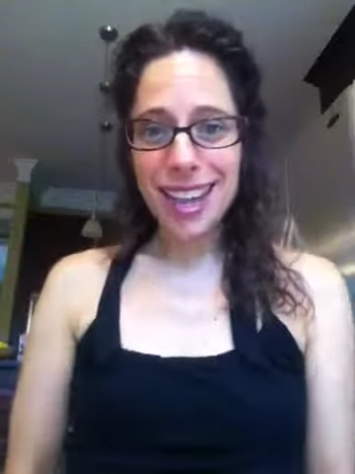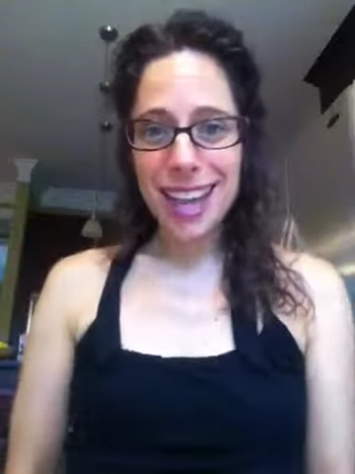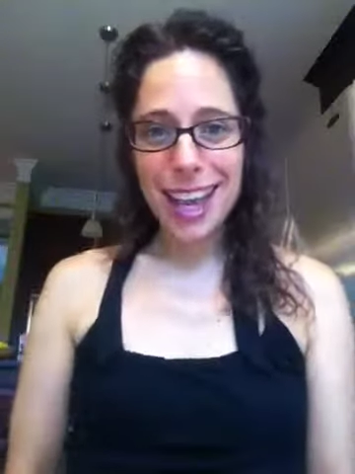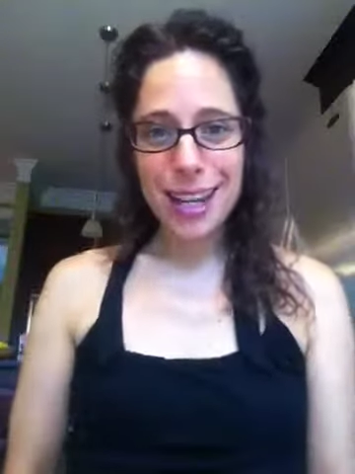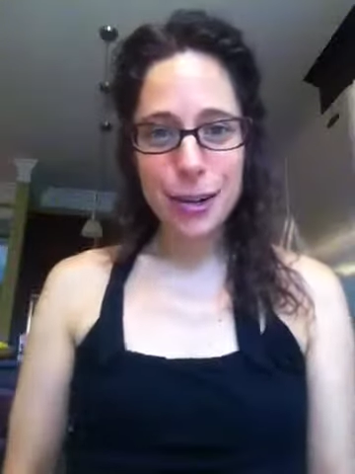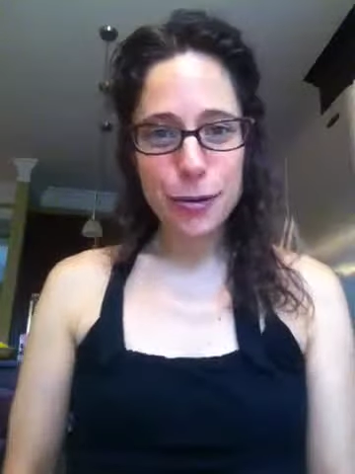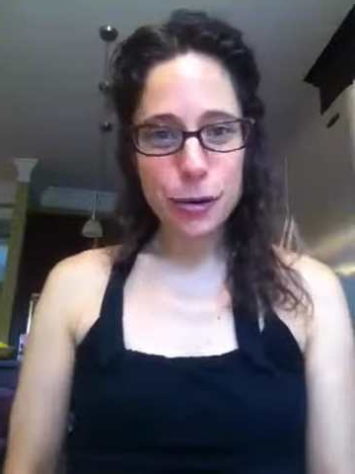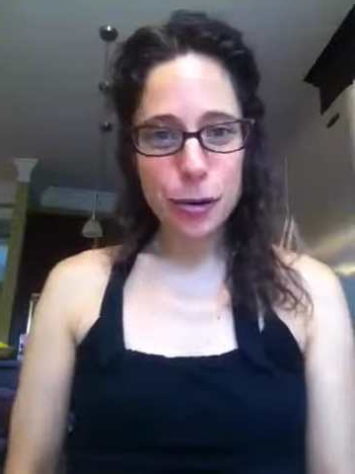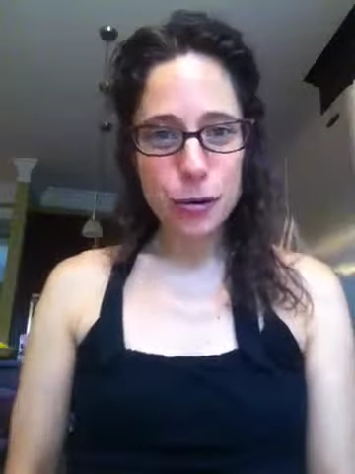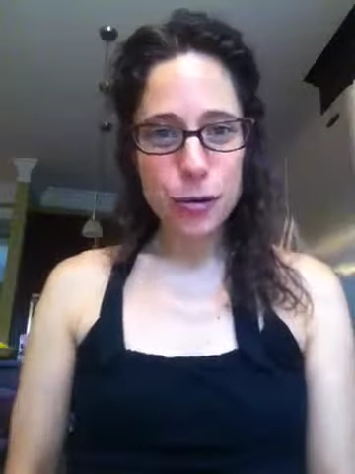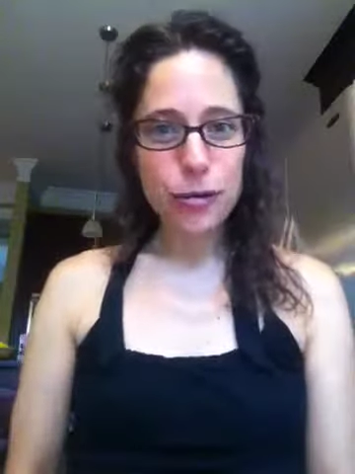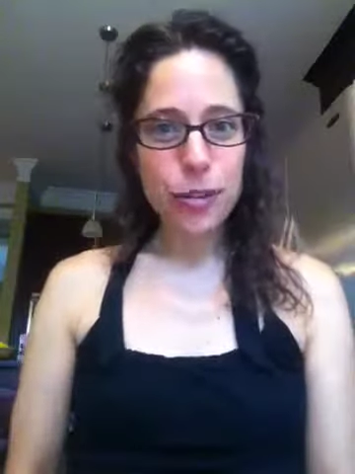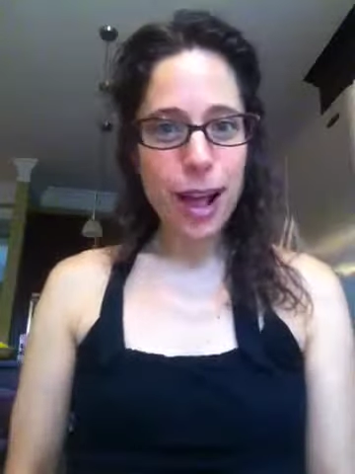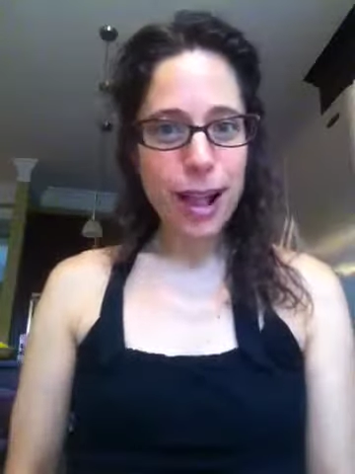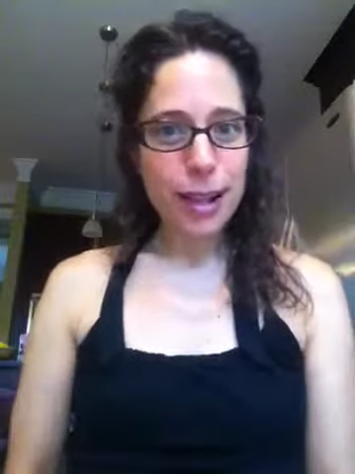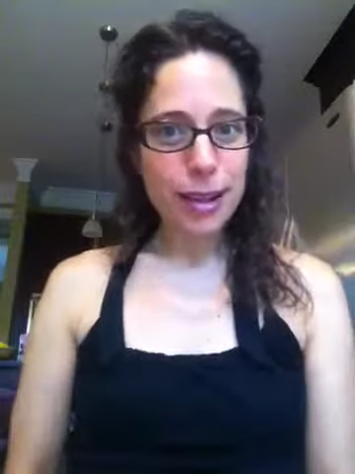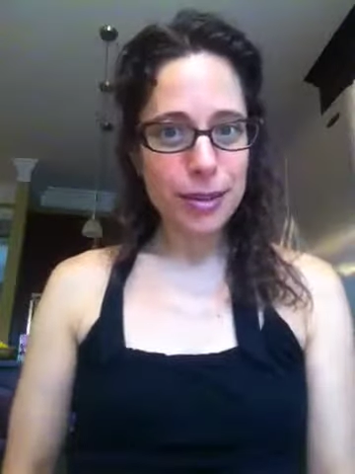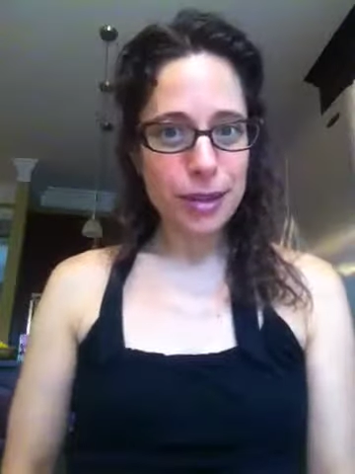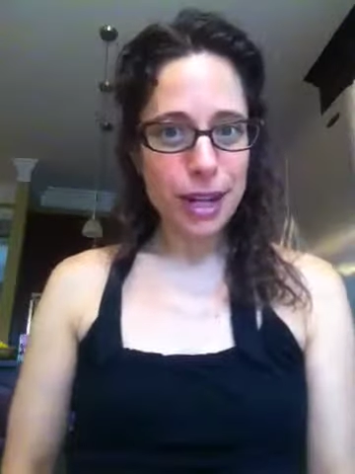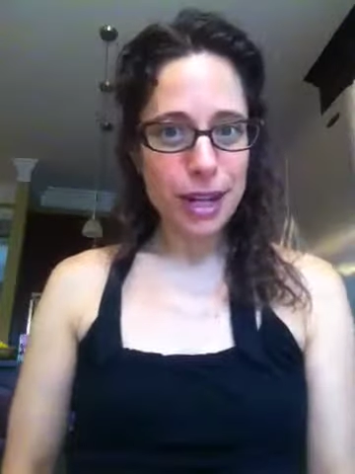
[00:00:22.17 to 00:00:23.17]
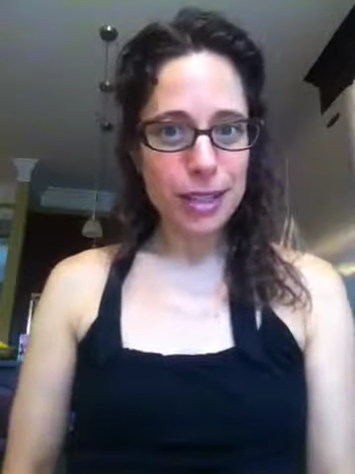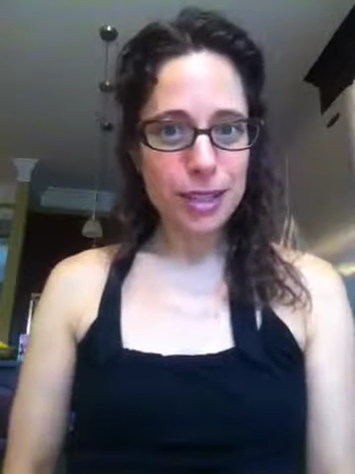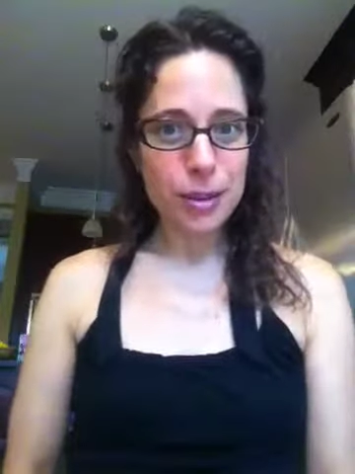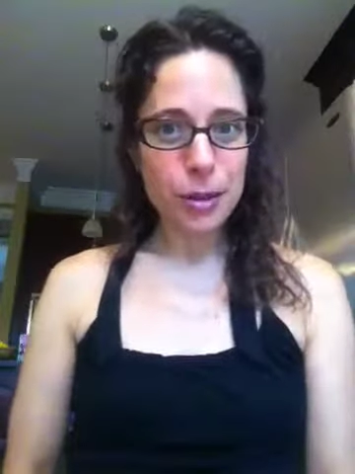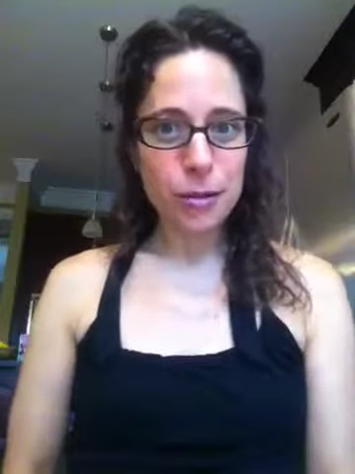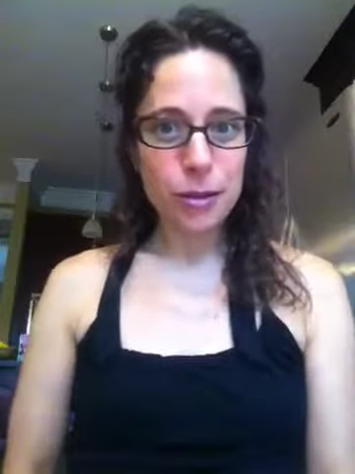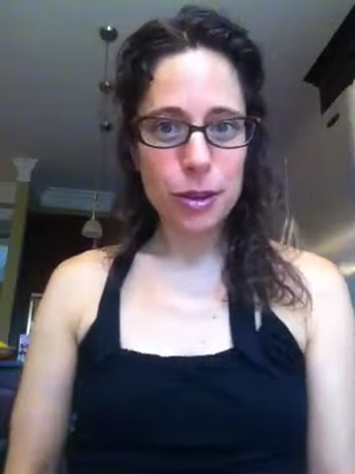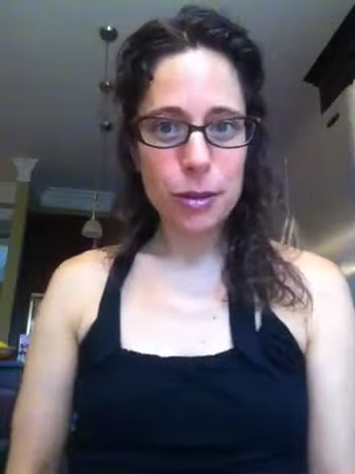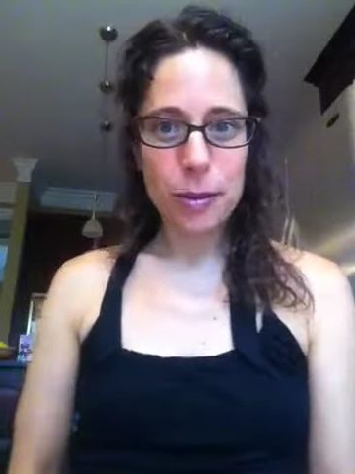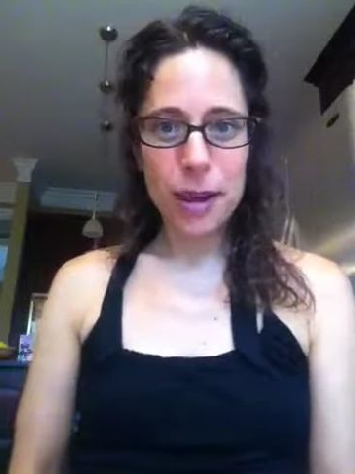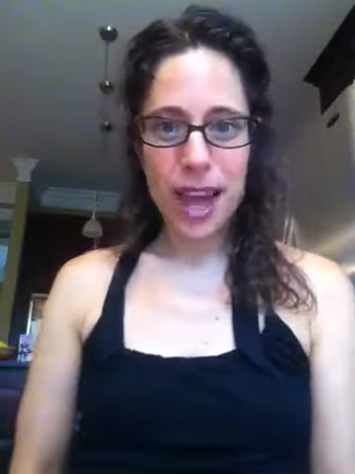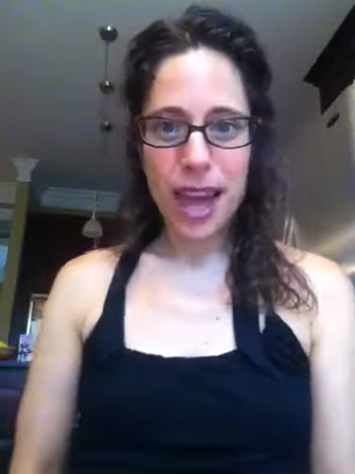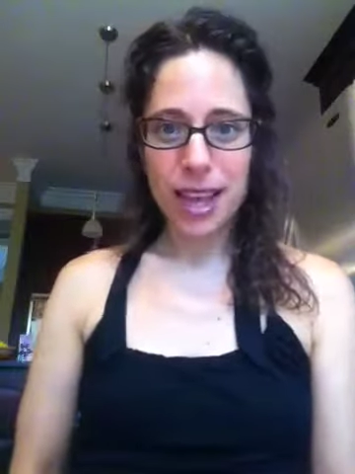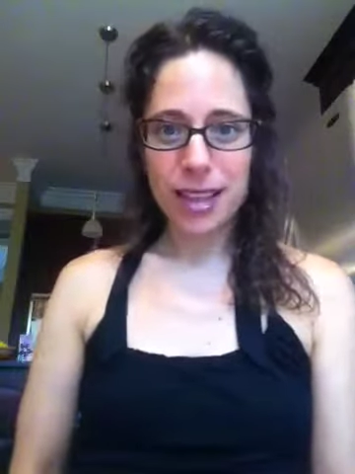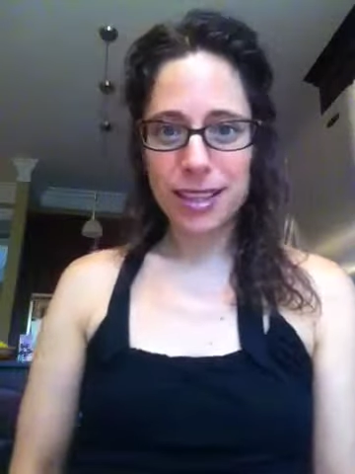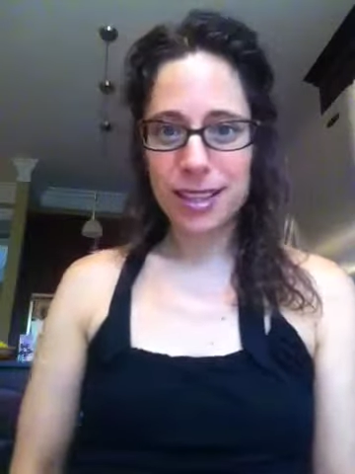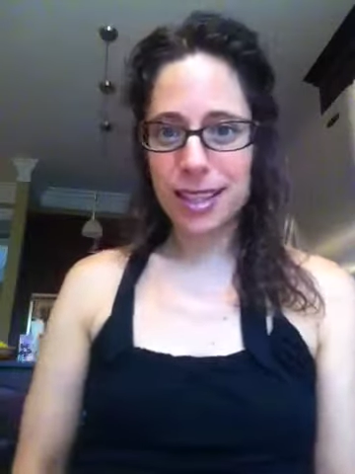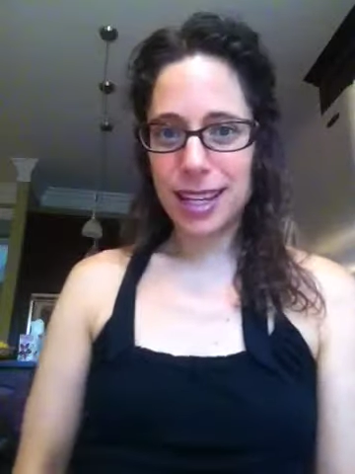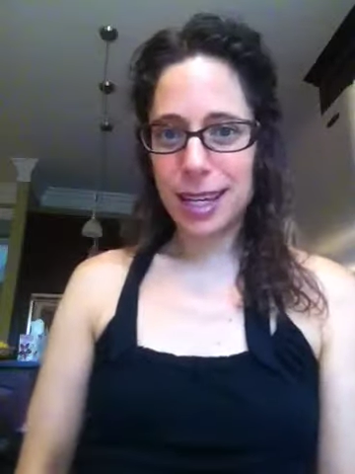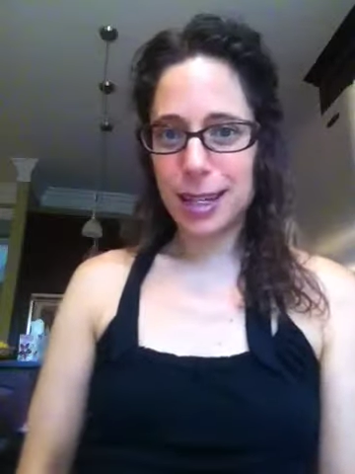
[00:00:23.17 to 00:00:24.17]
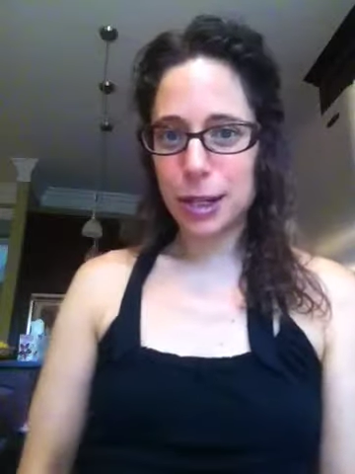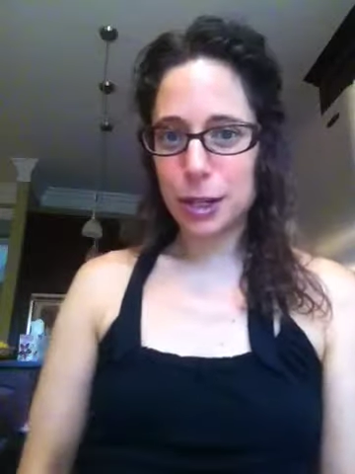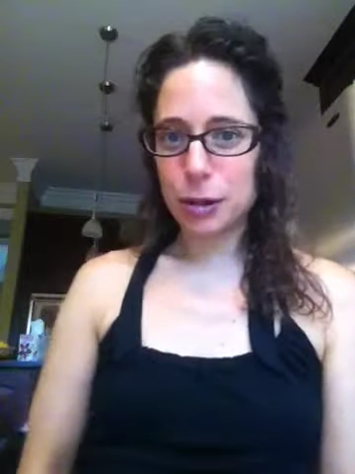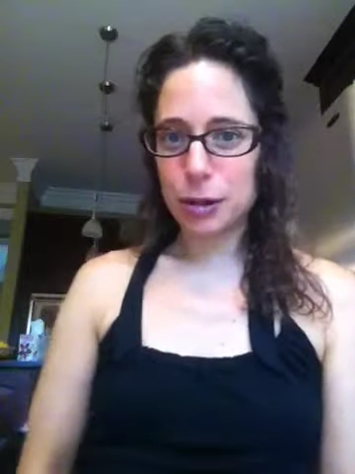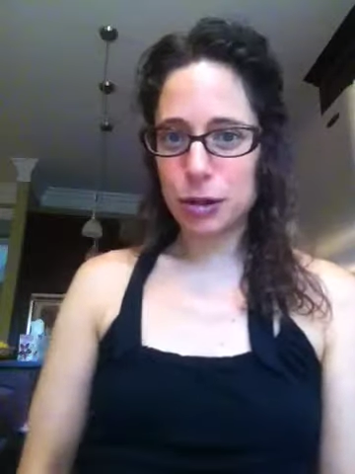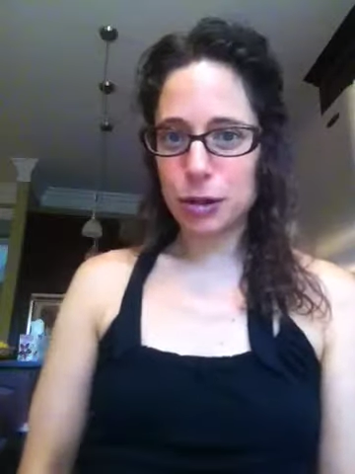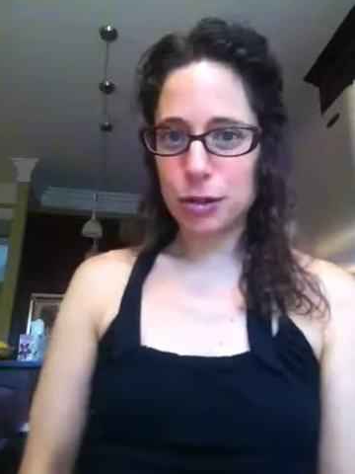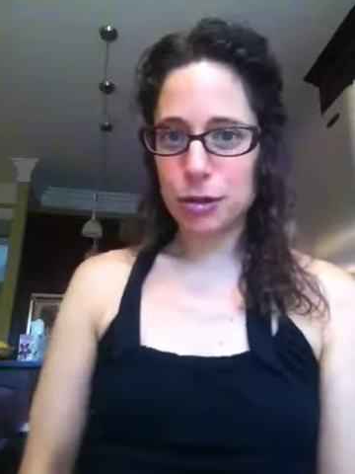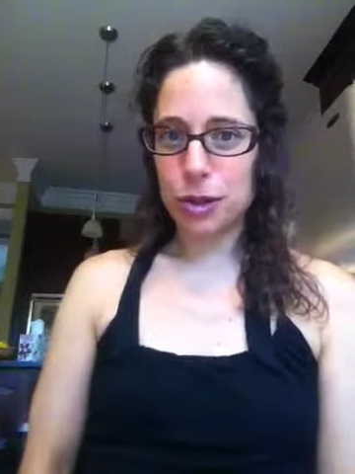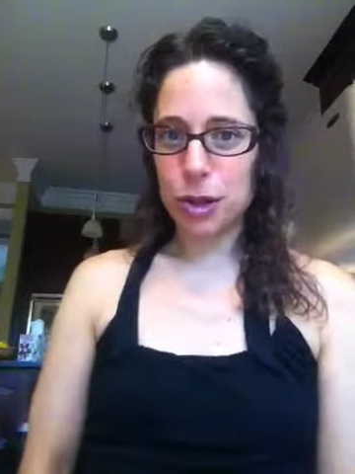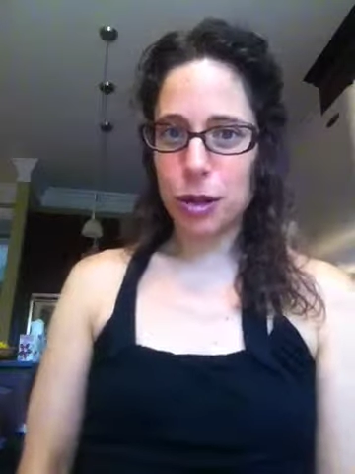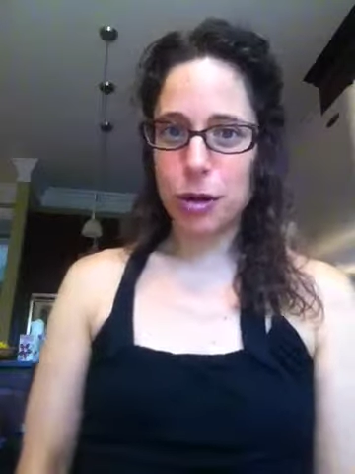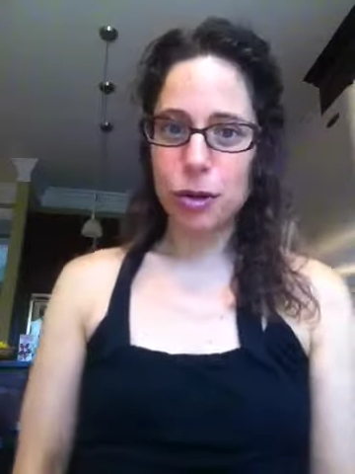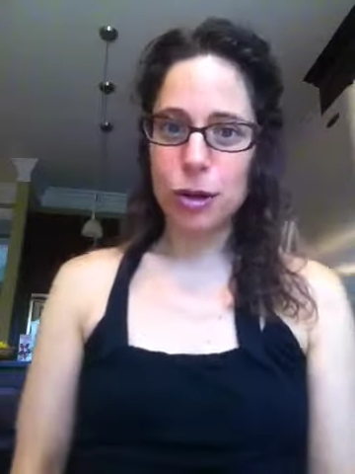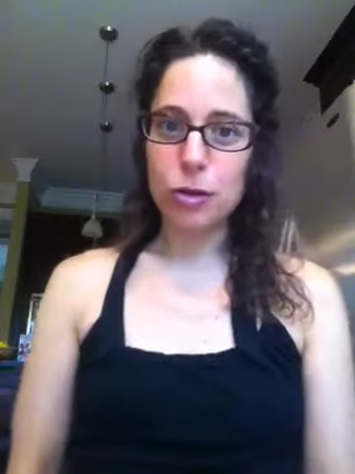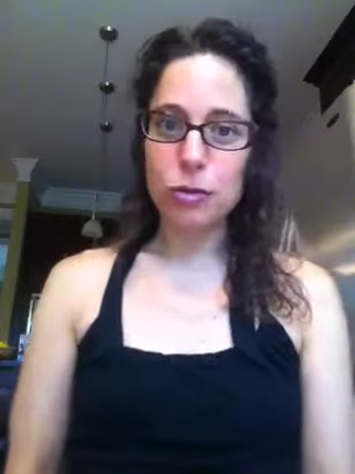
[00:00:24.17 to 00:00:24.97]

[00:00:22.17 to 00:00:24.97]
And if you've followed us over the past 10 years or so,